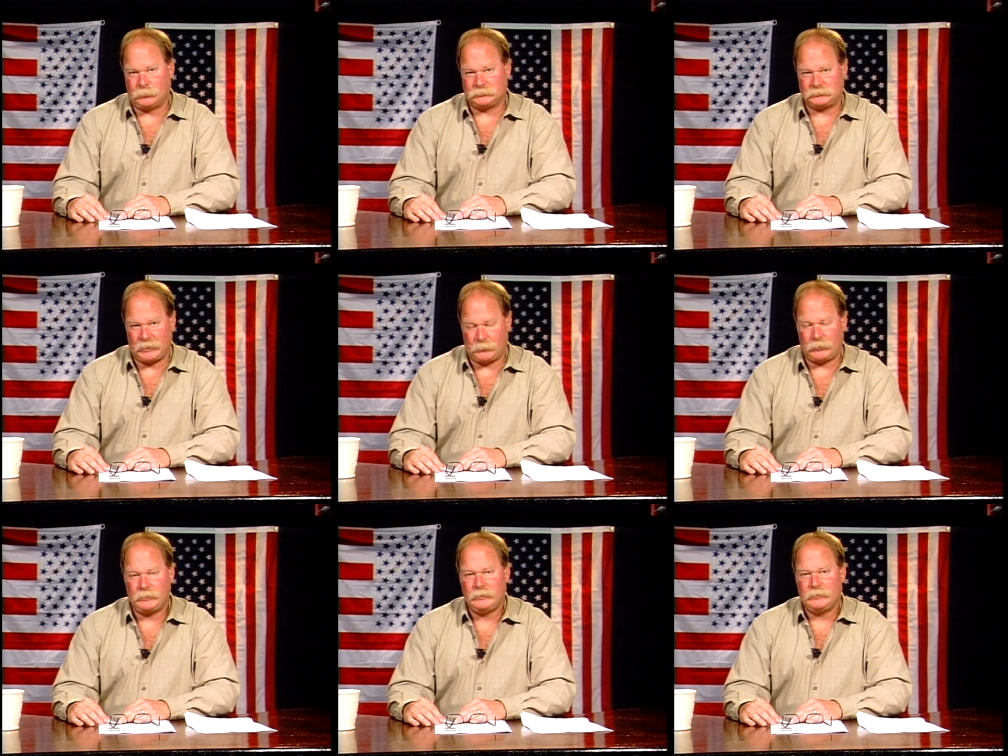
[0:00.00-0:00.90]

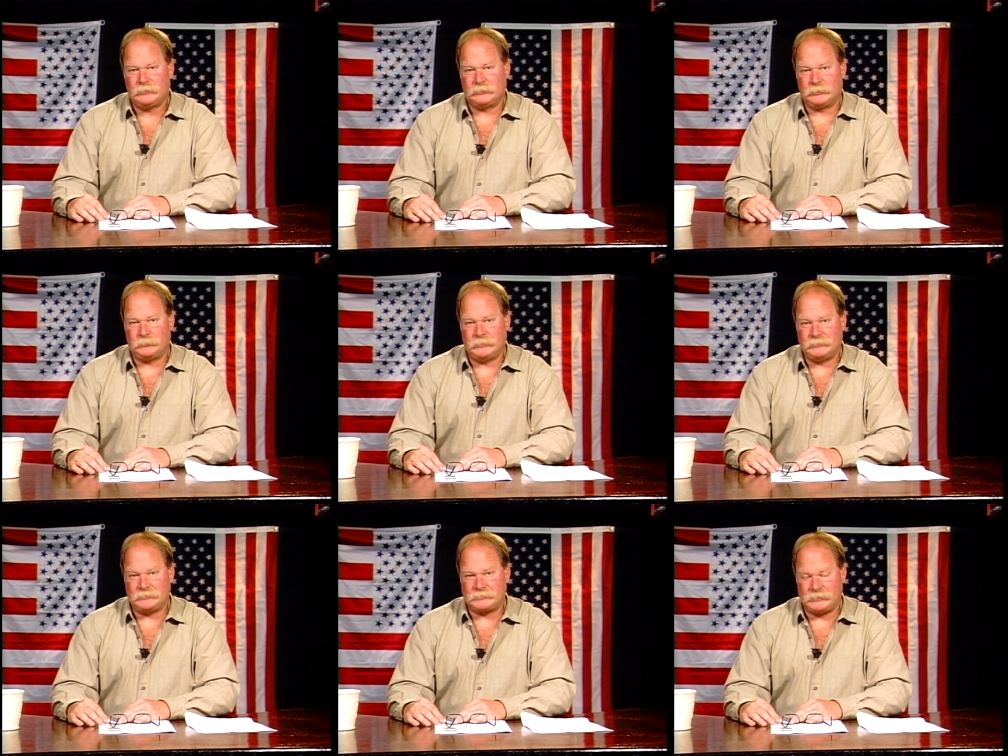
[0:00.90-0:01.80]
Osama
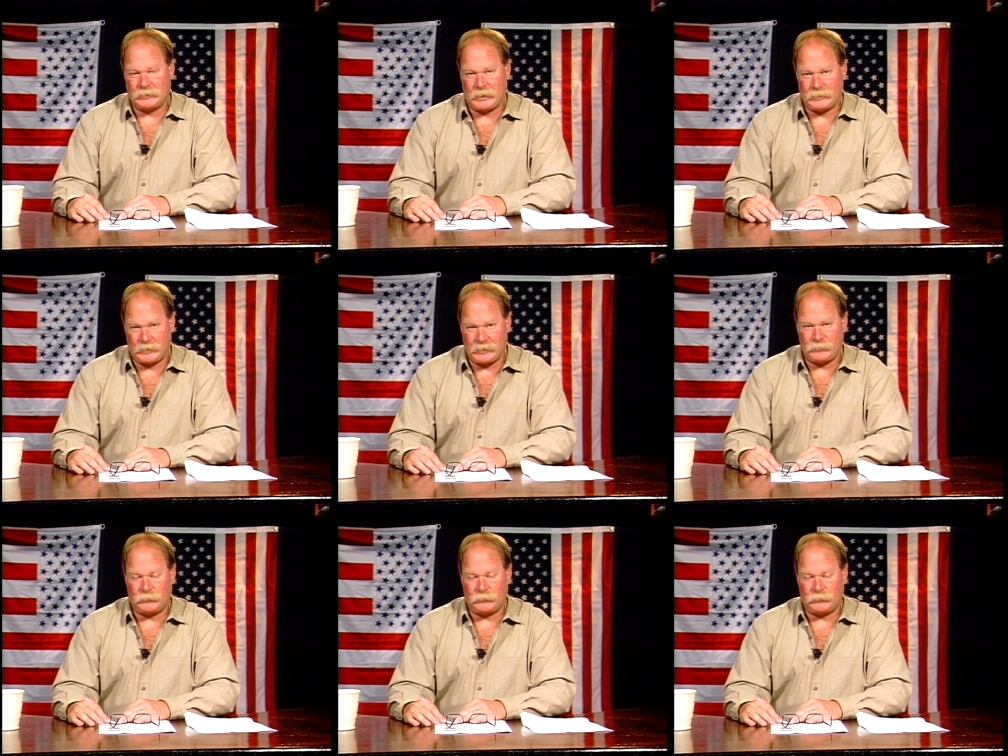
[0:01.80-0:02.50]
in the CIA.